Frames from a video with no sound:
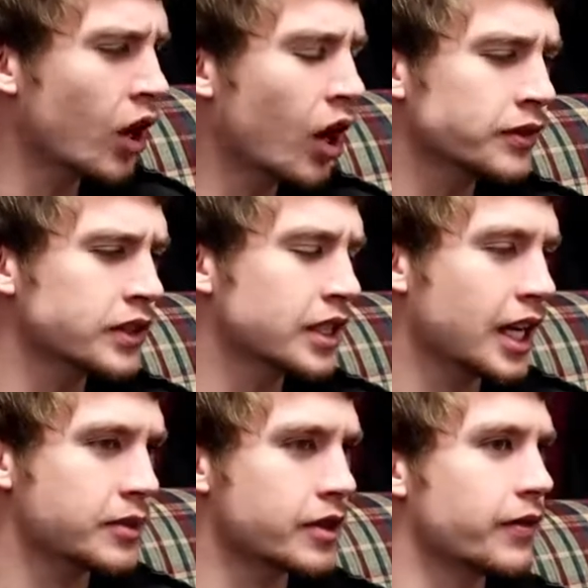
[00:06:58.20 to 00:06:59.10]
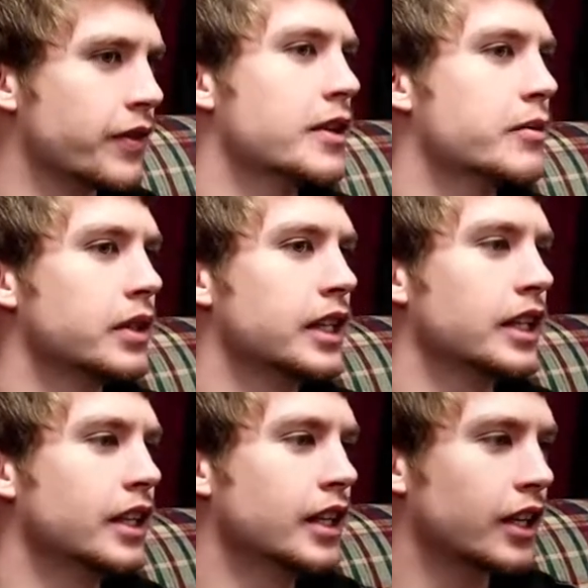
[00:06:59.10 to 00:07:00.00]
oftentimes the
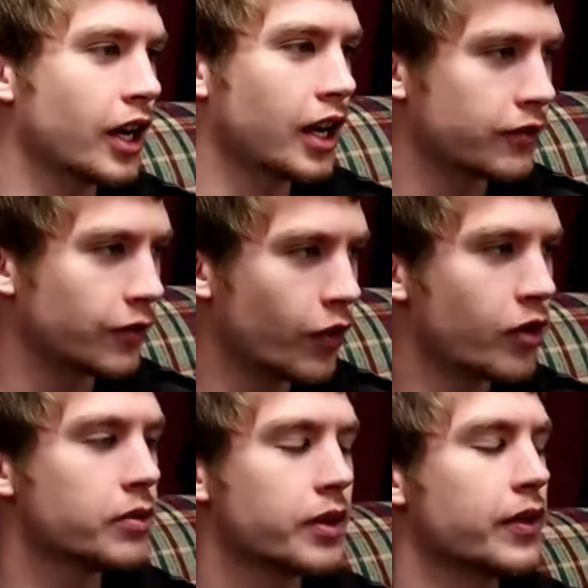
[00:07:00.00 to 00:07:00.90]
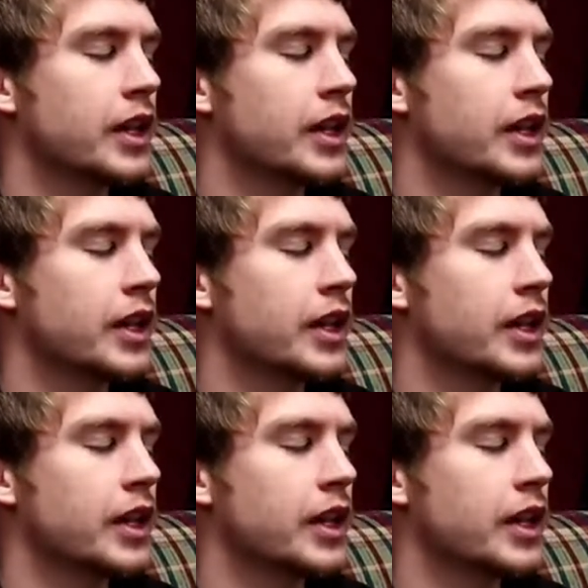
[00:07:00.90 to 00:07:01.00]
family, God formed the